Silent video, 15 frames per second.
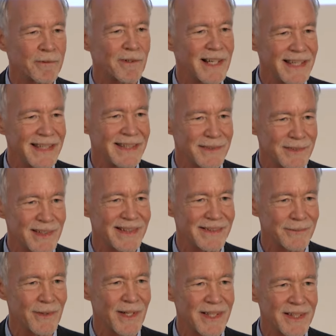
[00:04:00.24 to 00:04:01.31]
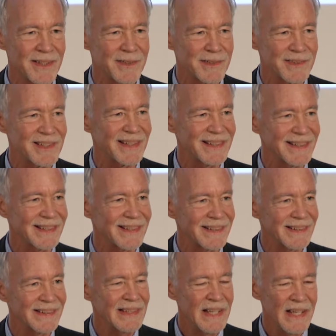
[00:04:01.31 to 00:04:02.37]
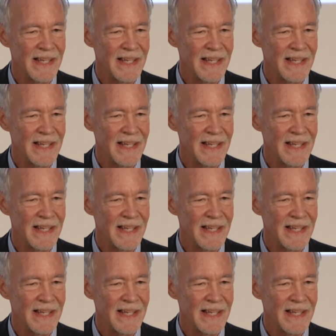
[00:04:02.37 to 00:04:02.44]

uh, praise. It was uh,